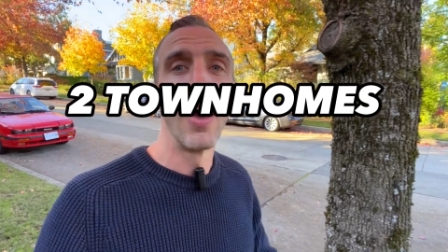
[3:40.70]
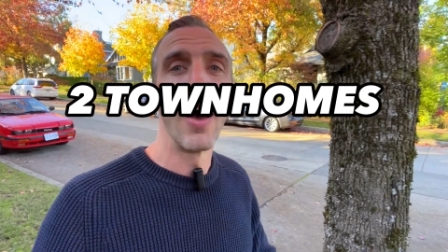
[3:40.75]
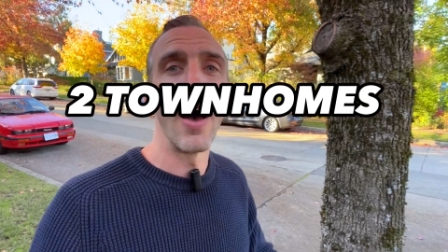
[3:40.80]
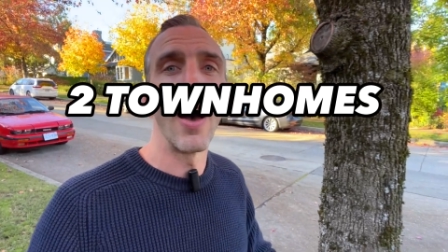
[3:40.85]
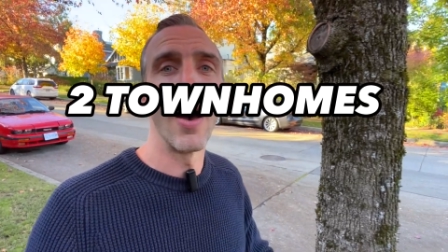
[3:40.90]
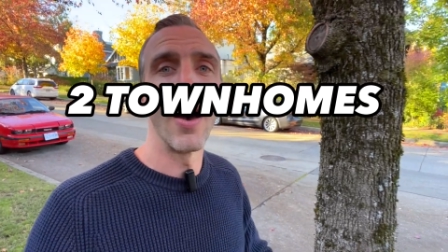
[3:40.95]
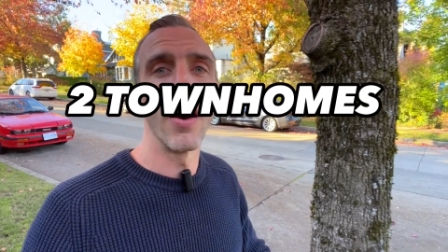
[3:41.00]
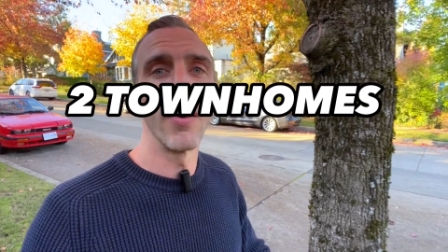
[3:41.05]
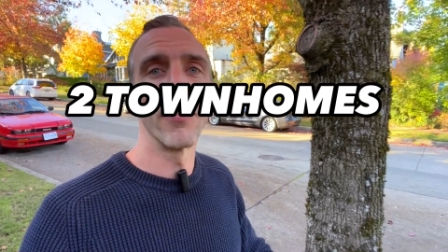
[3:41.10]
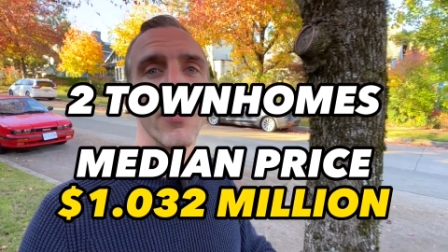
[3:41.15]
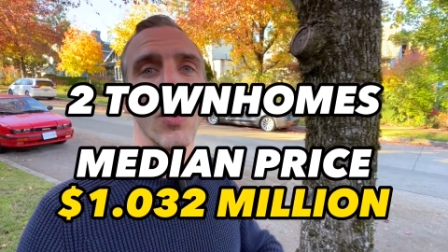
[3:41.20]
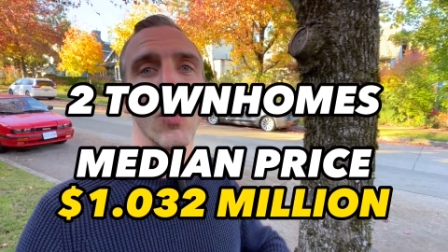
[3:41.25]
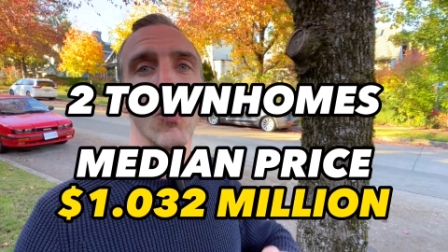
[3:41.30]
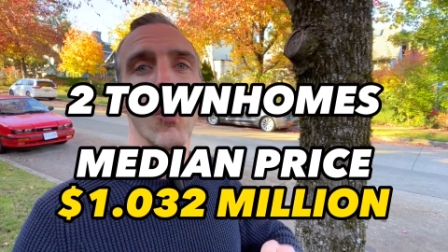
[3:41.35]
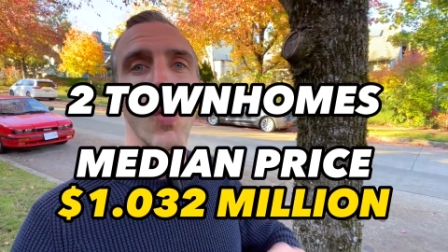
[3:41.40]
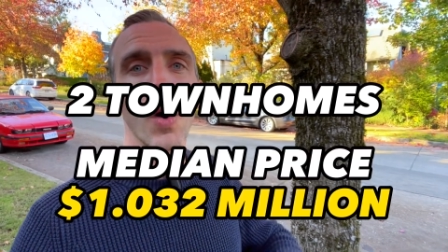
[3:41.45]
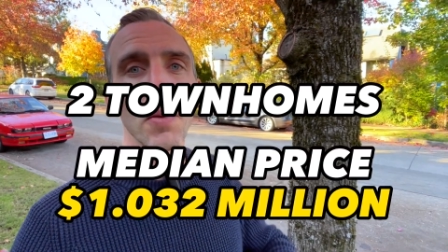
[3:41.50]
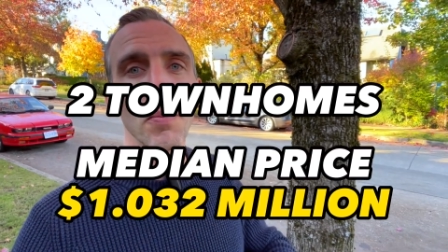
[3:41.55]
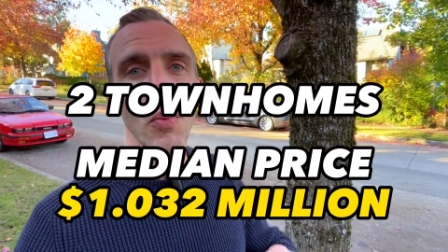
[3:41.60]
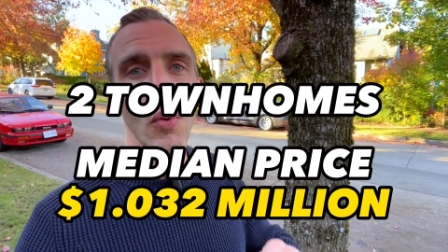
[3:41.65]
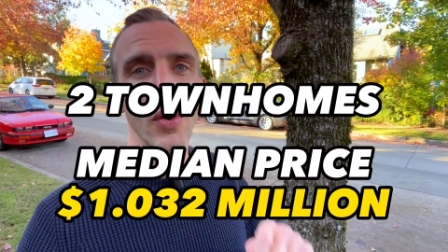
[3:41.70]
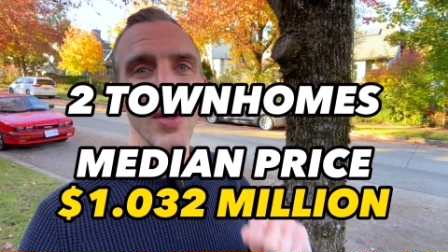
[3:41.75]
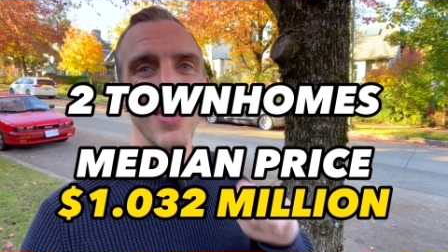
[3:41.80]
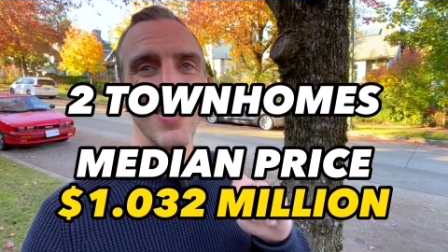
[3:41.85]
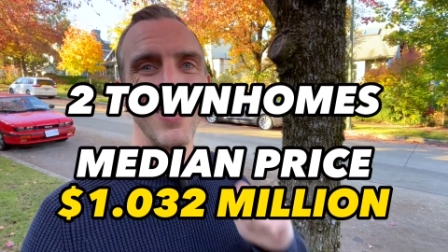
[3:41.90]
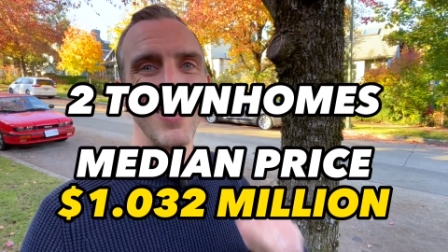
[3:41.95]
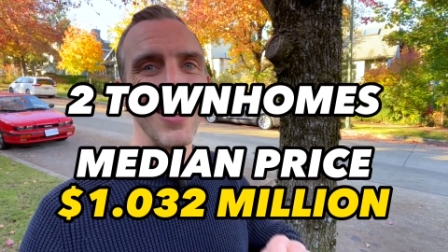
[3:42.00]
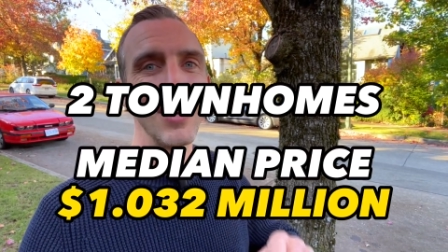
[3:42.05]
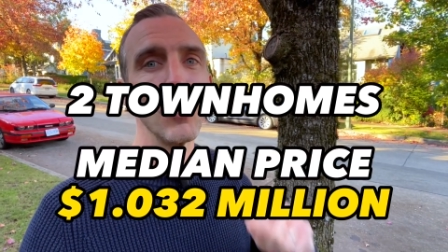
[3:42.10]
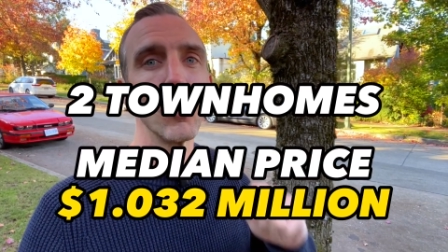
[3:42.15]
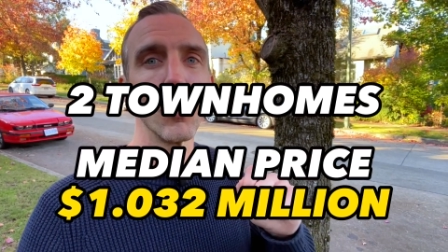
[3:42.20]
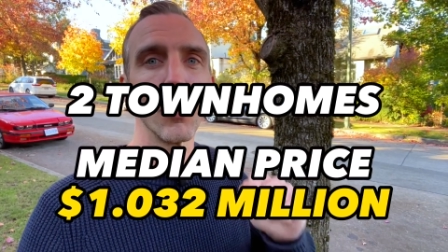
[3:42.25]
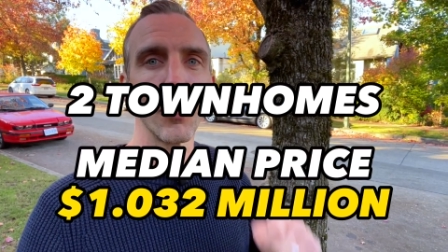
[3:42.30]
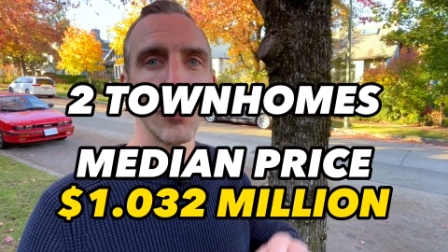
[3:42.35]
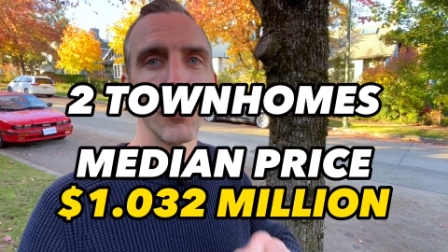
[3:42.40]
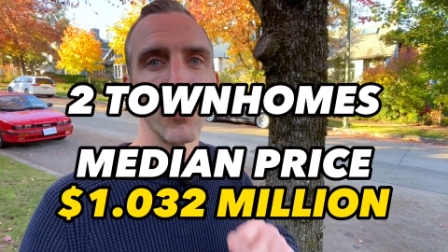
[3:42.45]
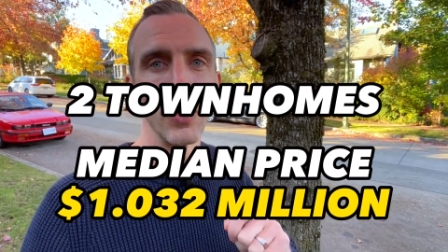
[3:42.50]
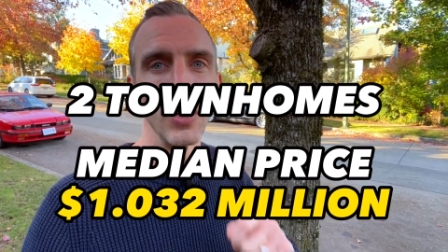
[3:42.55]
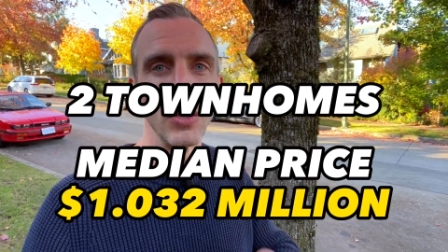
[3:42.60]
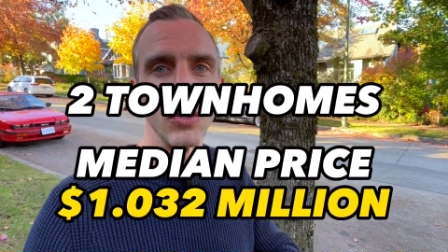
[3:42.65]
of
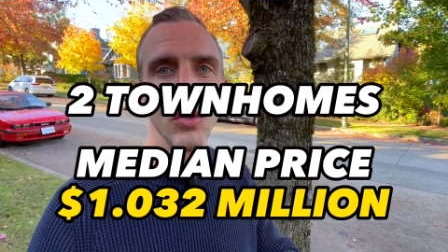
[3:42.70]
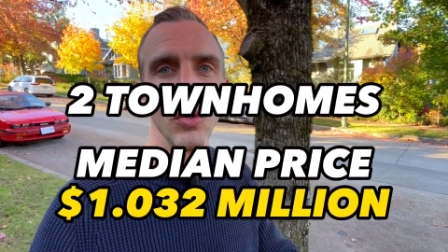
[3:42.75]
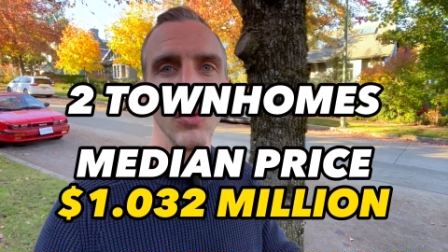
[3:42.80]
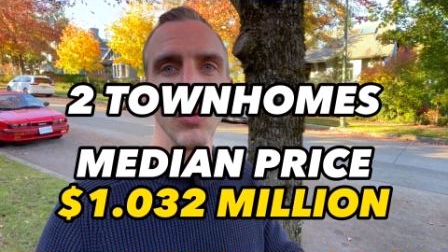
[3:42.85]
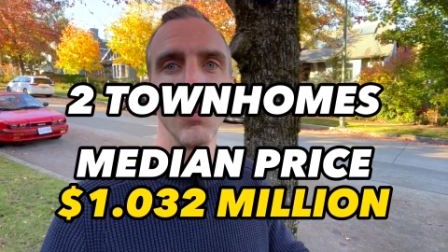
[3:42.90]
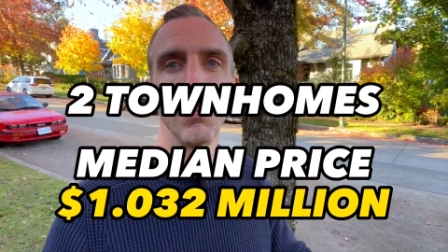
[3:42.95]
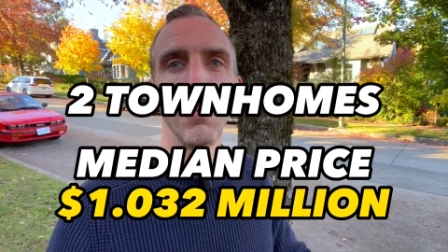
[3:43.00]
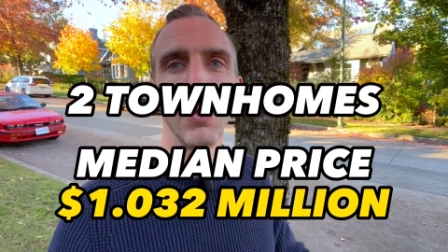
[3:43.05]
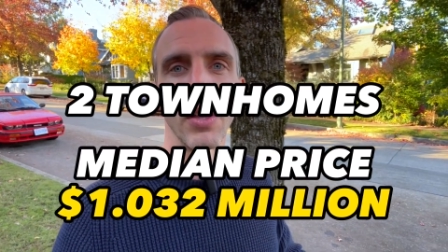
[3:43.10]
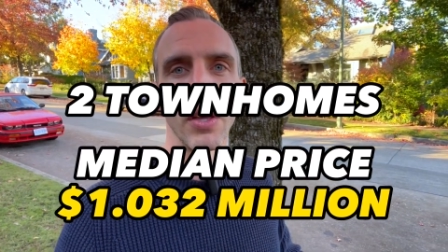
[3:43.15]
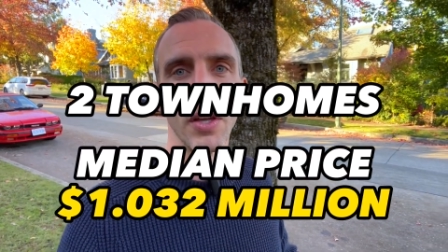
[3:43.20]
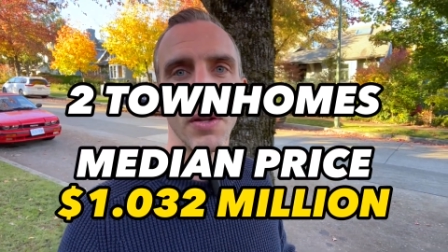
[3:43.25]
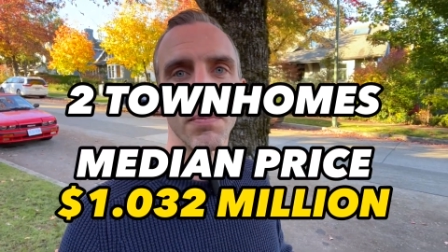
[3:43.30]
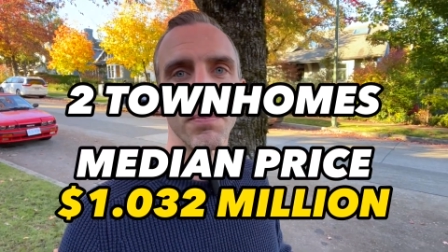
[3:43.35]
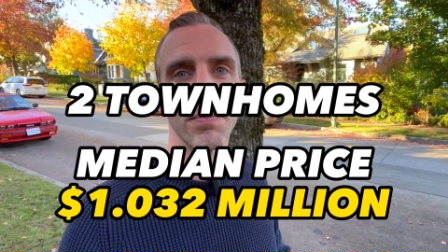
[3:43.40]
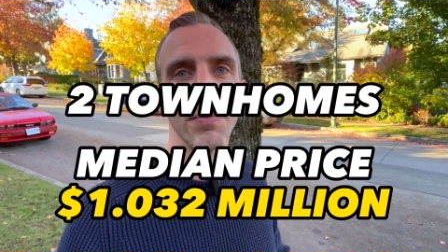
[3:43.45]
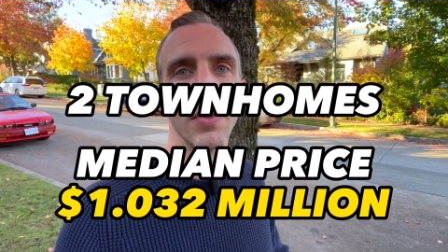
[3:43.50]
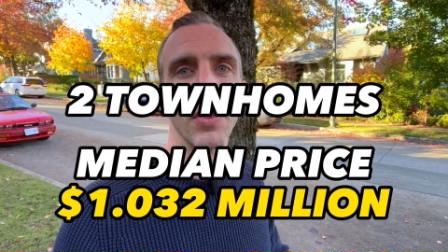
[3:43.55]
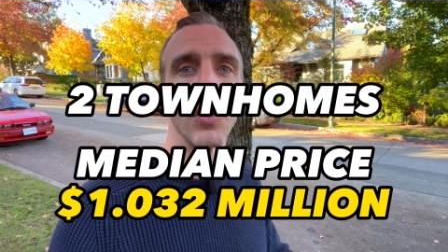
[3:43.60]
$1.032 million.